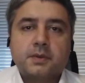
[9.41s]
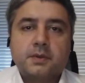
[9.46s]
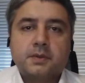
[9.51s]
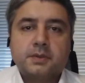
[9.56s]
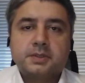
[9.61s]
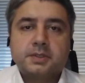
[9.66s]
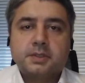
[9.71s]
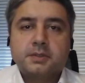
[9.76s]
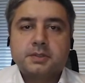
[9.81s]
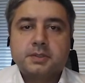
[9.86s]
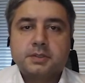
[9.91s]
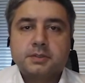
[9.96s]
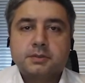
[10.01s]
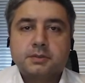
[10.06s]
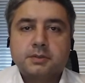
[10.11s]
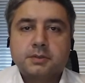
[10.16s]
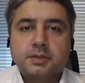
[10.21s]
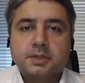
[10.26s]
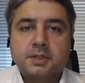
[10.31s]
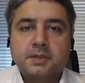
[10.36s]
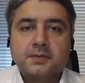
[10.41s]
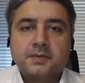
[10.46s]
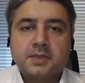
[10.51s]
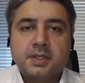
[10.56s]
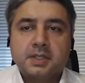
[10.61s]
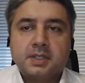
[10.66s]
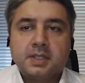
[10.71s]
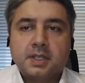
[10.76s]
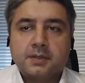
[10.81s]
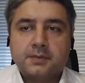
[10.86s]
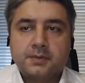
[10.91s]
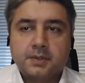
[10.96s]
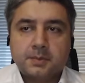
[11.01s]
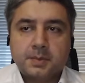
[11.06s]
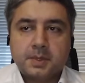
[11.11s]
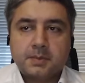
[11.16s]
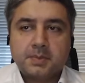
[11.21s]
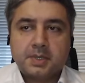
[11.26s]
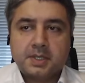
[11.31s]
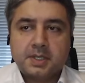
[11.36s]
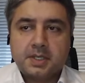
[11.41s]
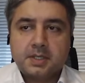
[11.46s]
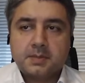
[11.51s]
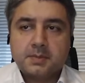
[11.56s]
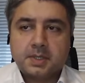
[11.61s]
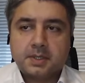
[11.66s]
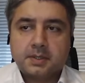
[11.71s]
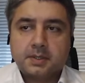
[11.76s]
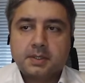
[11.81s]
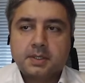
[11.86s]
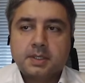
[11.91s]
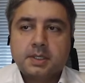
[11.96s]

OSeuGestor, the Fintech from Ipanema.